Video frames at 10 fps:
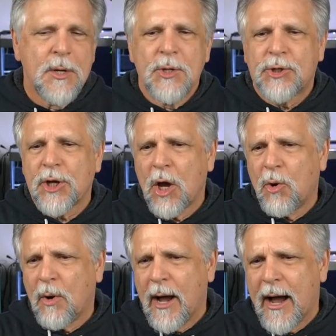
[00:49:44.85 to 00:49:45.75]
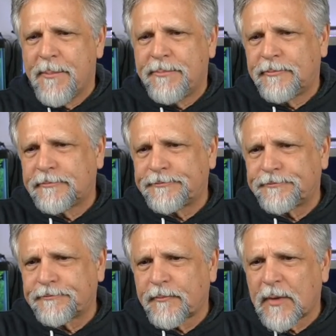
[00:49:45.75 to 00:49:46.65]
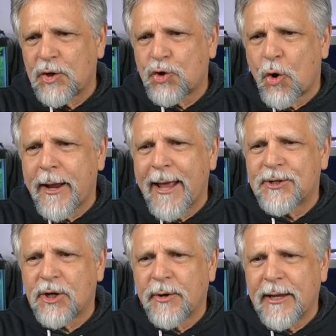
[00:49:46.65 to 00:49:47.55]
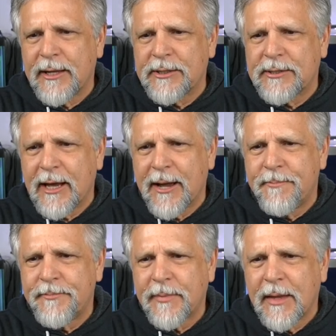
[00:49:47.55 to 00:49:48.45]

So, um, short answer is um,